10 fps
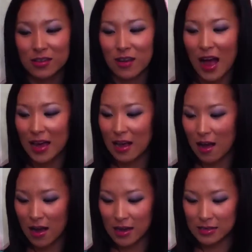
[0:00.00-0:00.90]
little
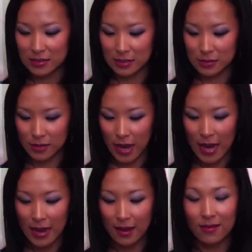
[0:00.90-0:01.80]
icons, like there's a
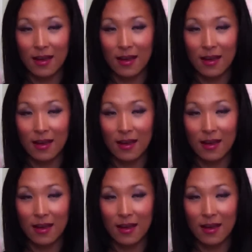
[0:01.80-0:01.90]
hand,